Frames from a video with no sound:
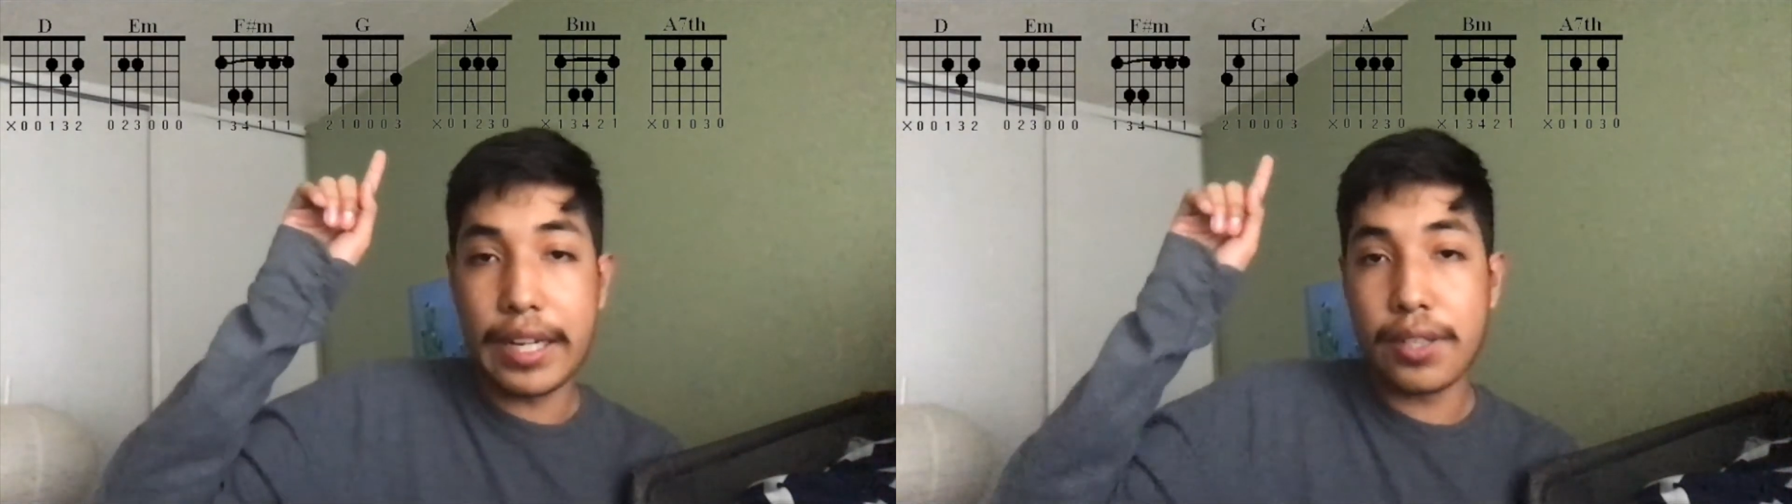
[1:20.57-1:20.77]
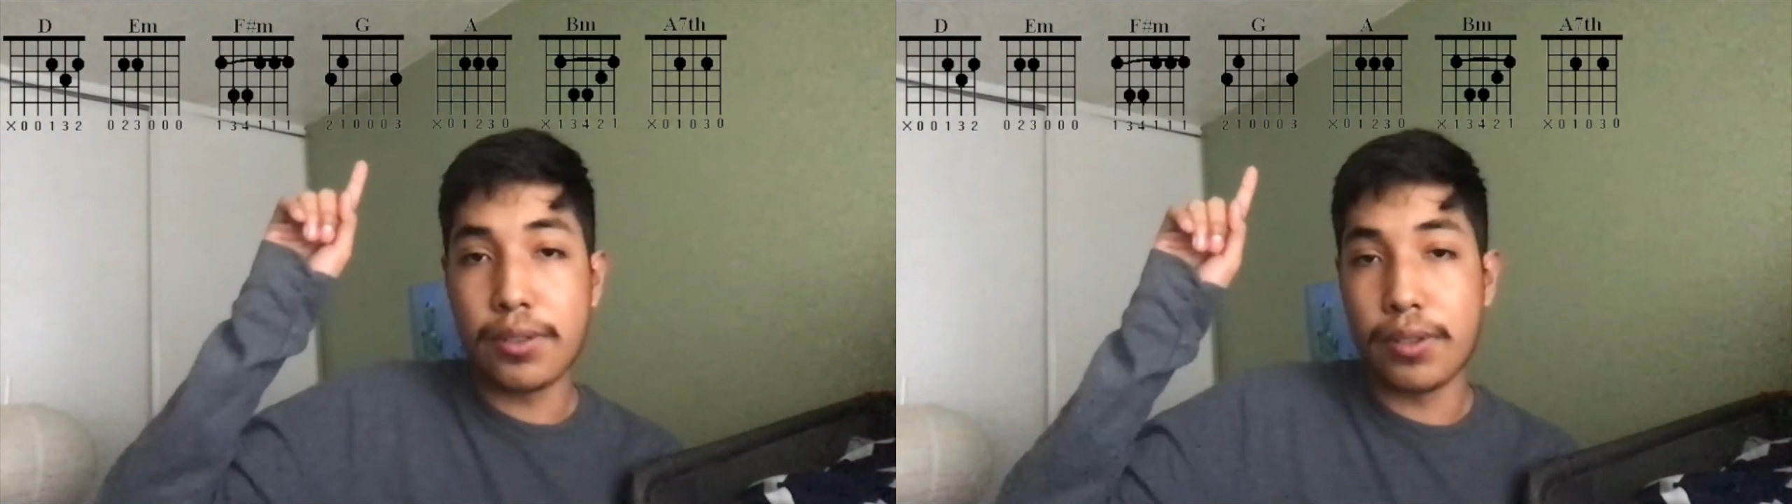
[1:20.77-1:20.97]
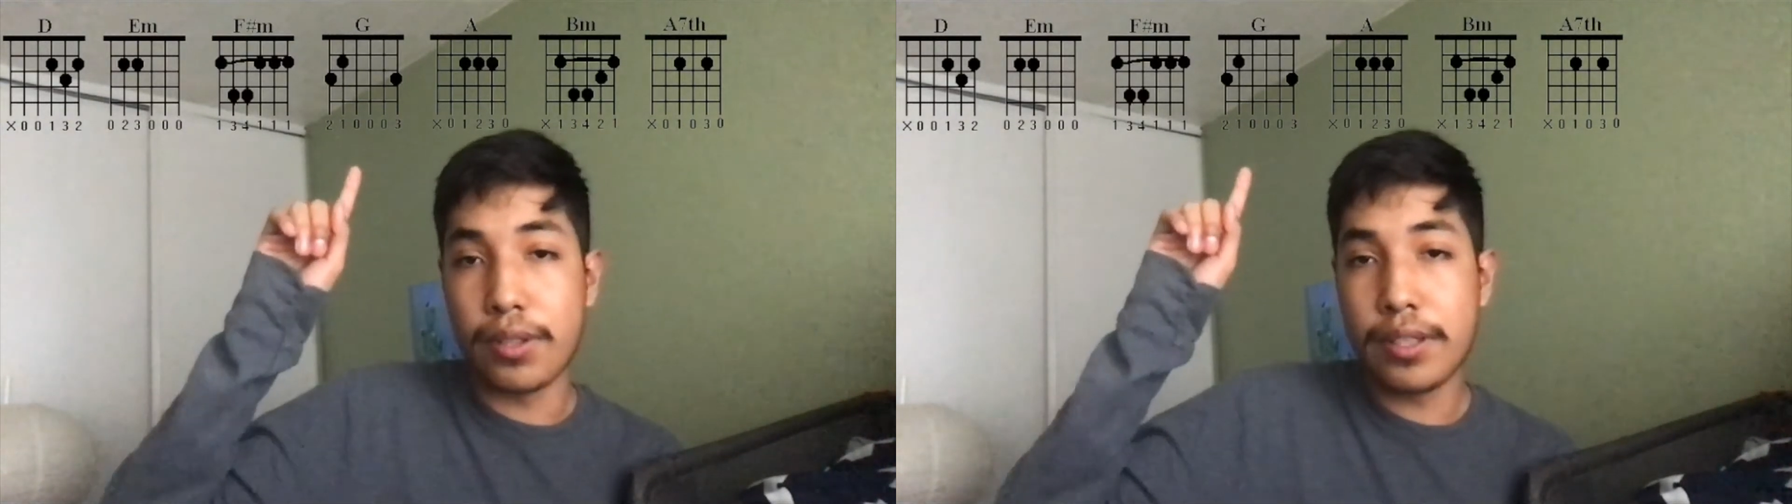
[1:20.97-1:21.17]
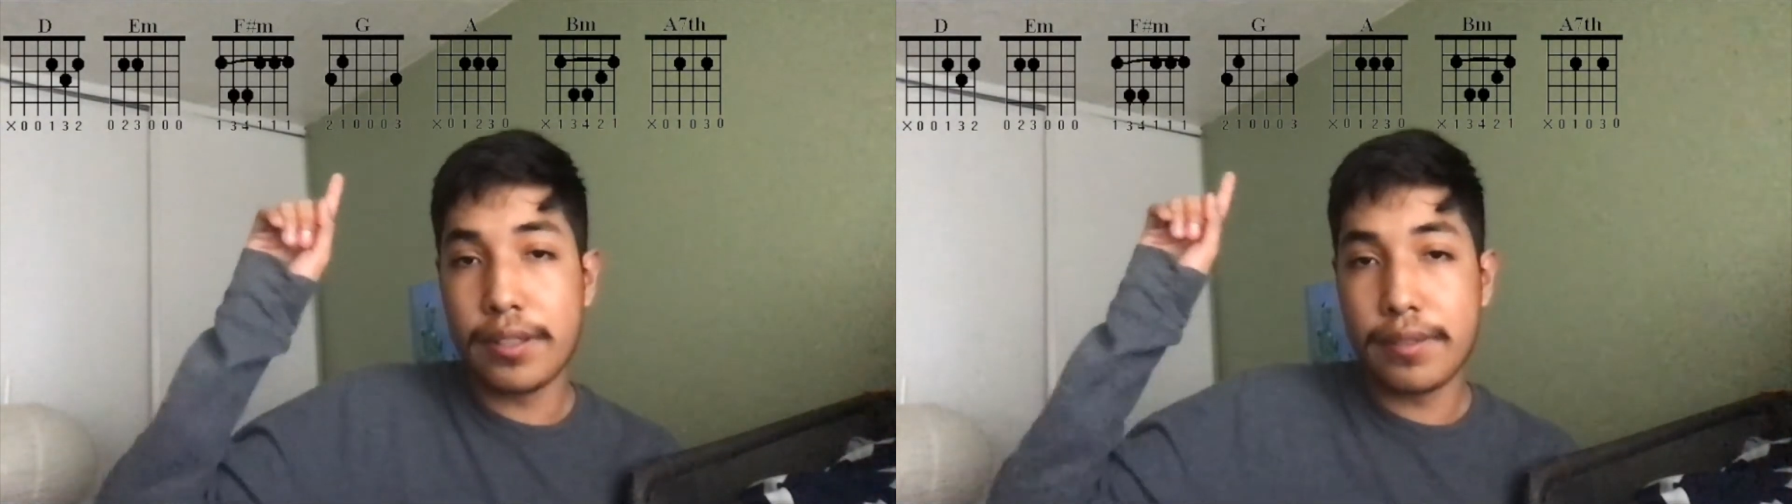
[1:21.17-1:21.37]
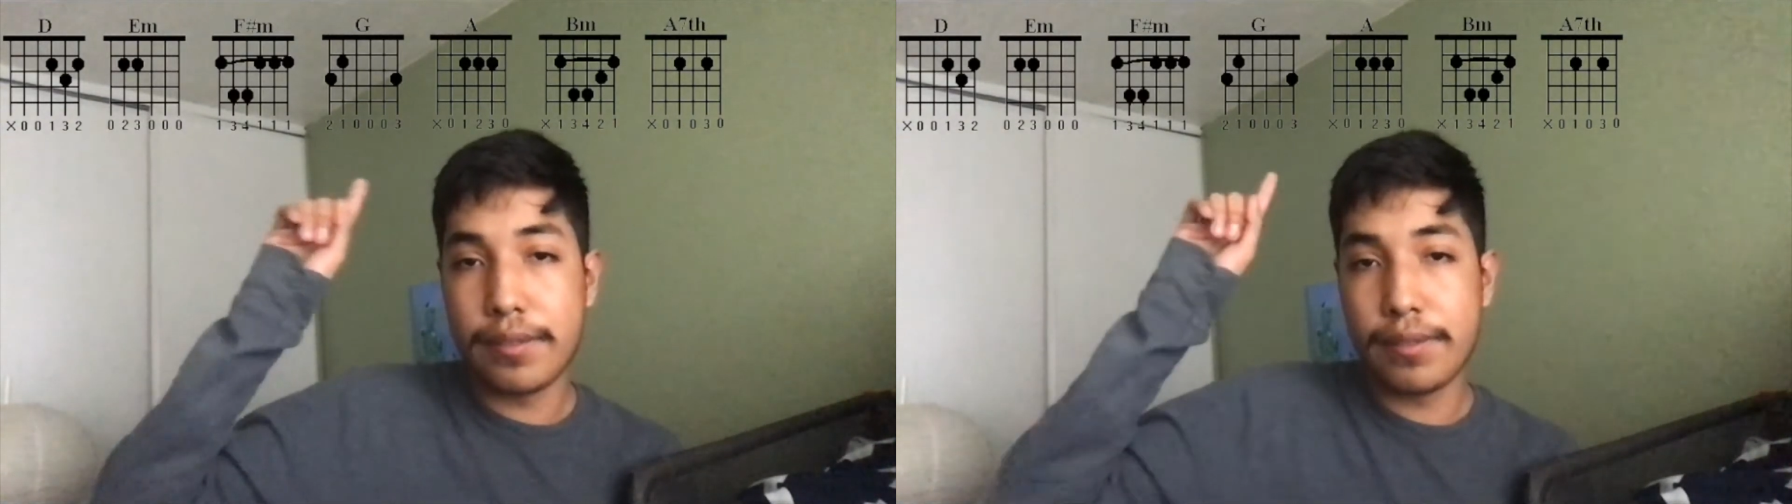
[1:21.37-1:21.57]
chord,
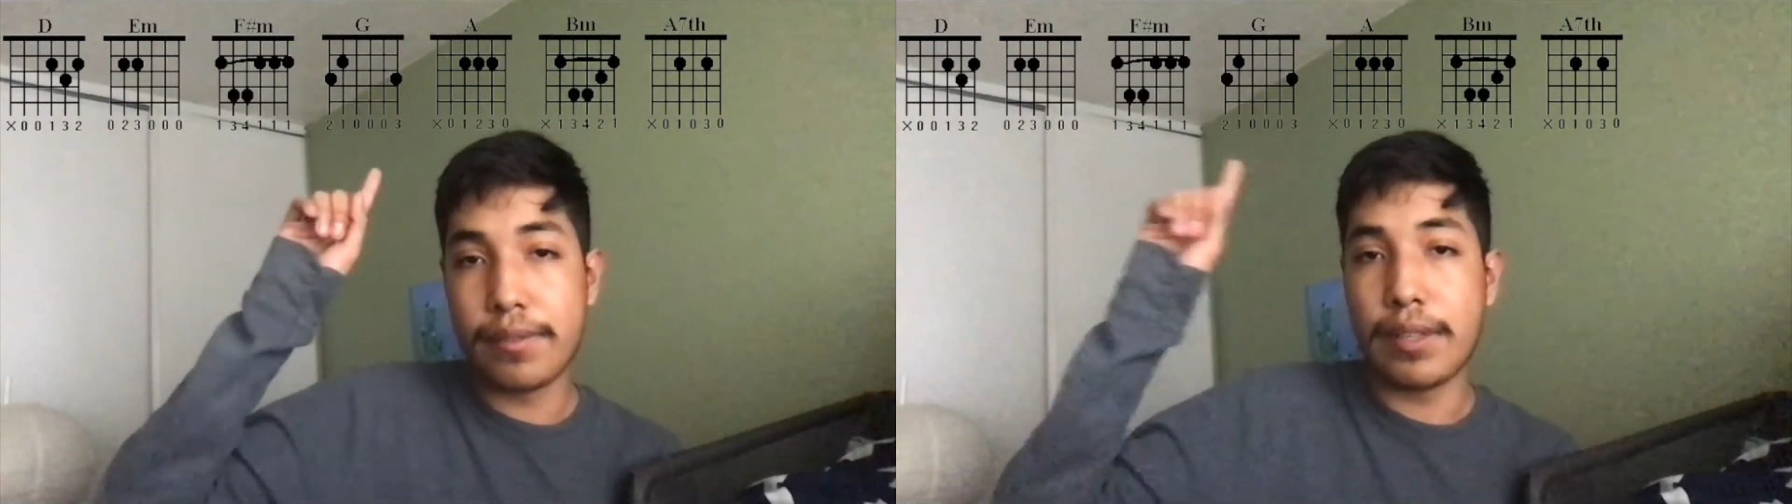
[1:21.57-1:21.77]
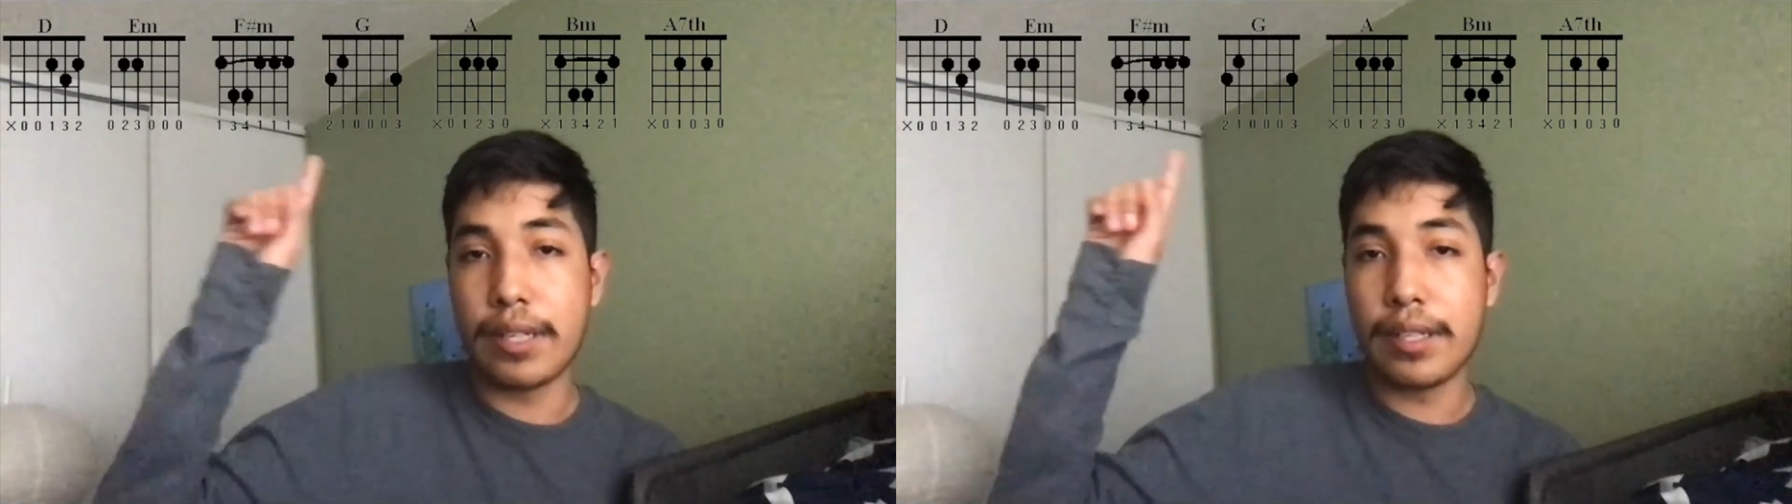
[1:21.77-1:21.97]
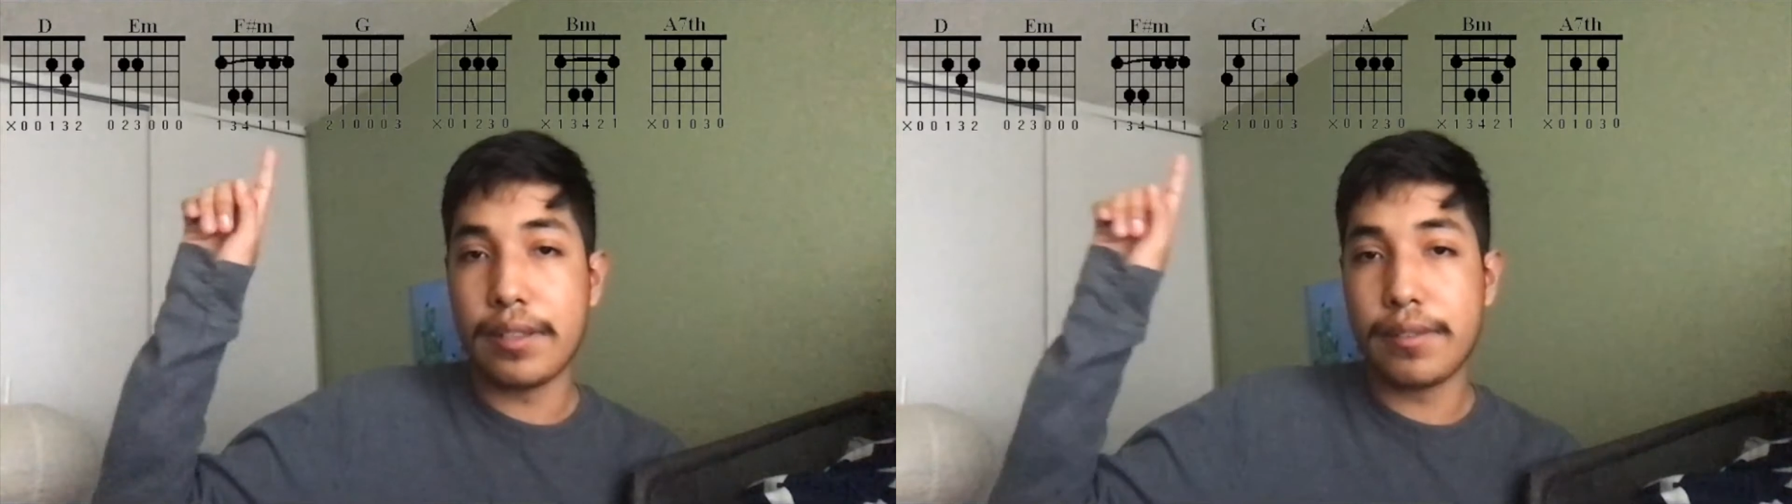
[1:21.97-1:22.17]
right?